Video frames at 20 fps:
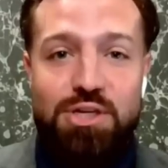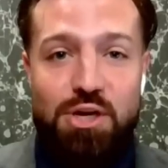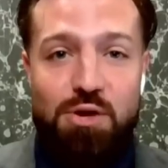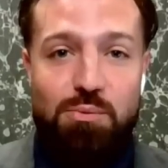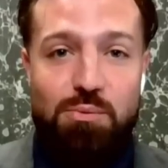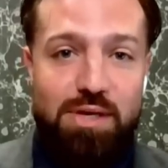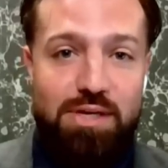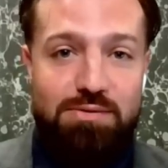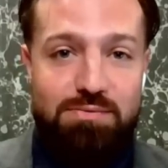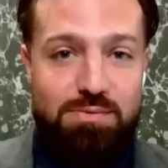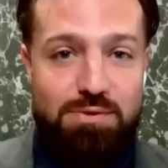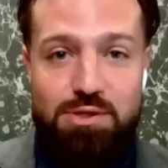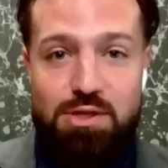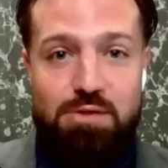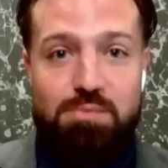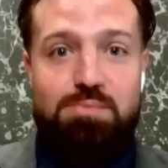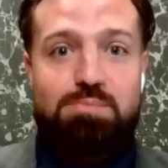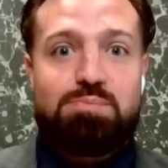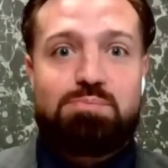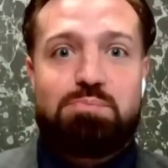you know, we,
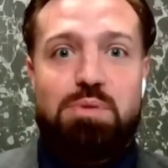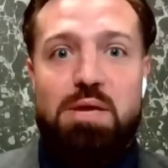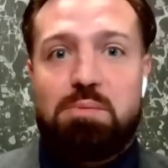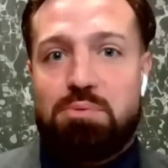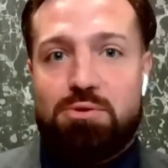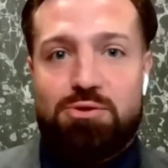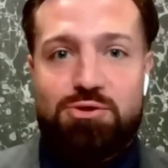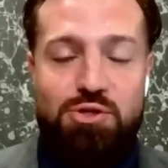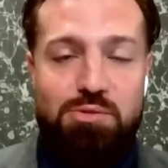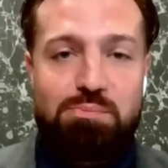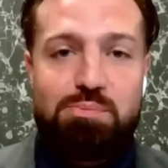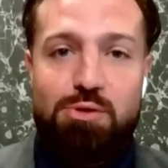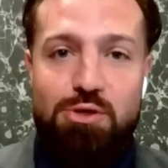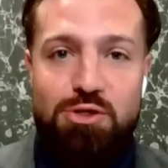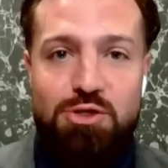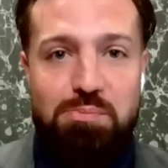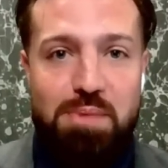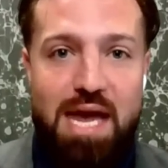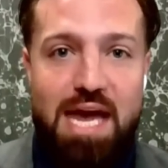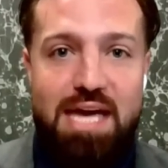the people should
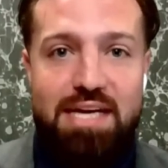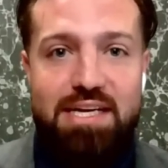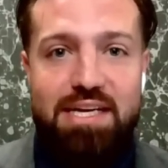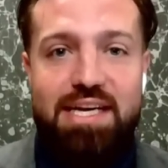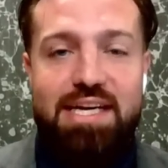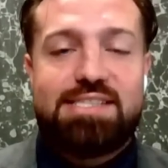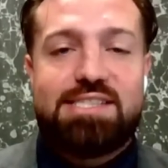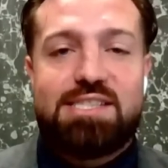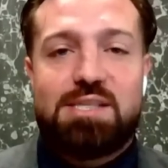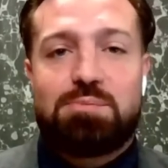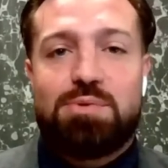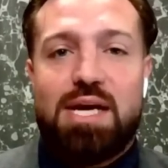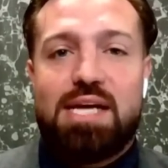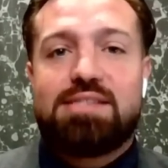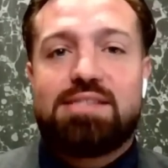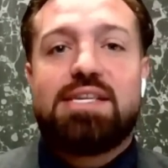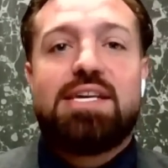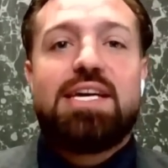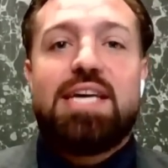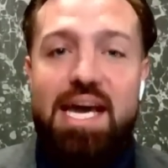push back against the
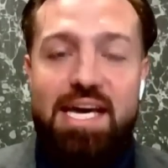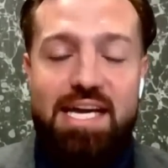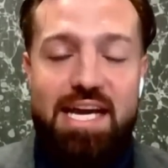press.